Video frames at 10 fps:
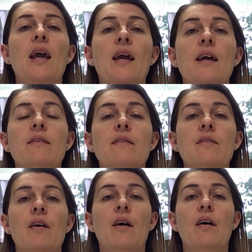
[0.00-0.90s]

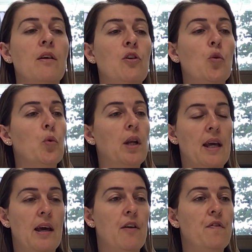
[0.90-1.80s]
And you will
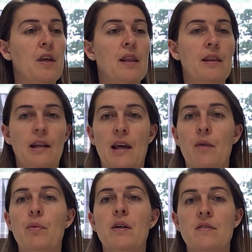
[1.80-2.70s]
have in the
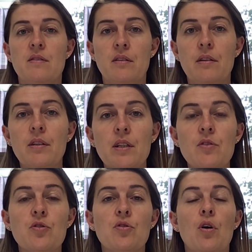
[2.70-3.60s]
lab a
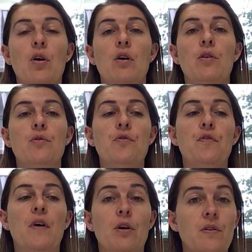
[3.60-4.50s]
series
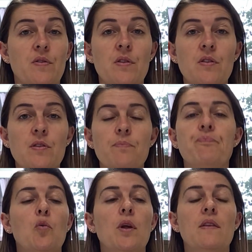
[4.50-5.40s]
of boxes
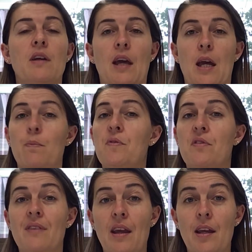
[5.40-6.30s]
with the
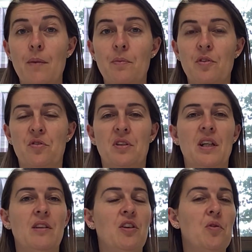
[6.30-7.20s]
caps taped so
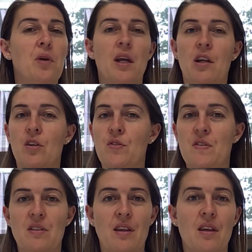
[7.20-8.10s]
that you cannot
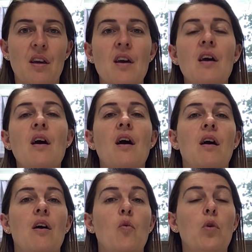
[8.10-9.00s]
see
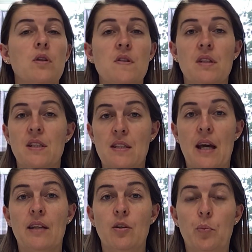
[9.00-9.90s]
what's
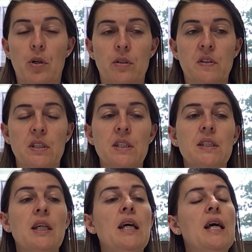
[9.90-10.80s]
inside the boxes.